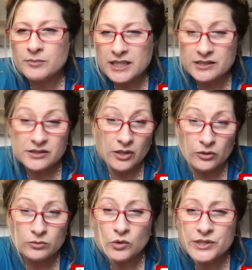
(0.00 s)
his
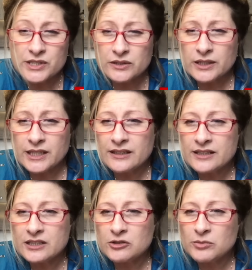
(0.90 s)
coat more silky, I
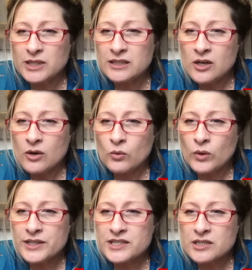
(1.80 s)
think you mean.
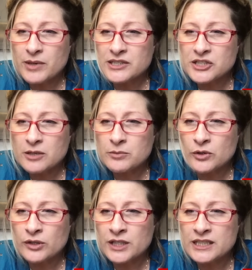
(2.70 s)
What is the best shampoo
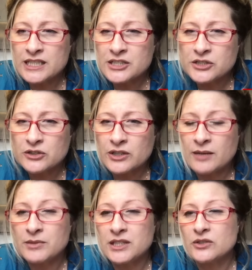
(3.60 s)
or conditioner
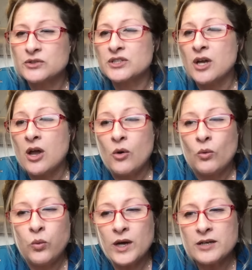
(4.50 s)
can be used?
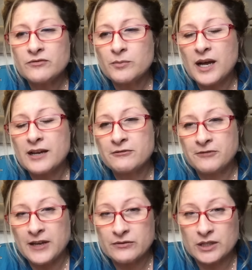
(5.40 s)
One of my
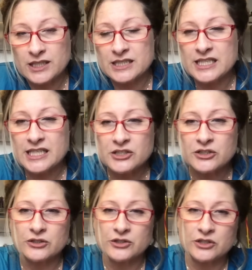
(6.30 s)
favorite
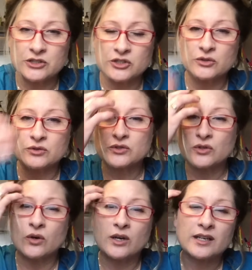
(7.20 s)
conditioners to choose
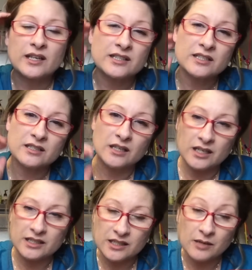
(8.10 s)
on
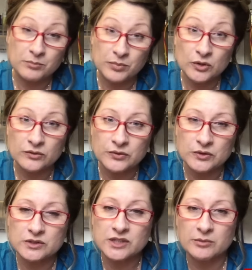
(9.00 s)
a
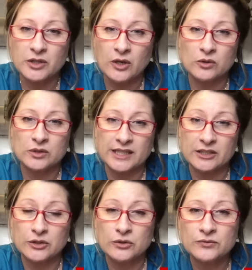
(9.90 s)
beautiful double coat like a
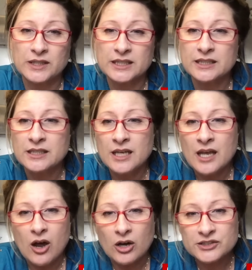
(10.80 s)
Newfoundland.
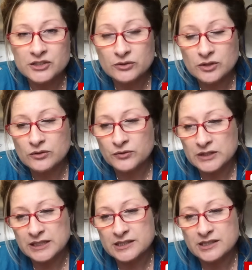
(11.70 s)
Also,
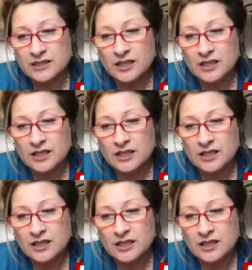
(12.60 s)
Newfoundlands,